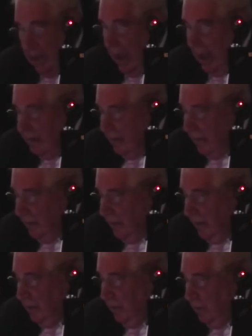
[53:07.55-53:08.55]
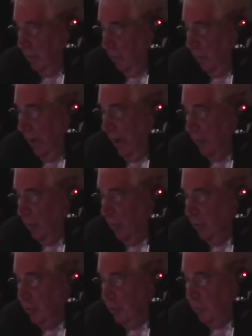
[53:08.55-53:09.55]
I think that what I'm going
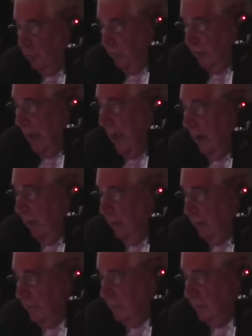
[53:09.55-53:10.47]
to do now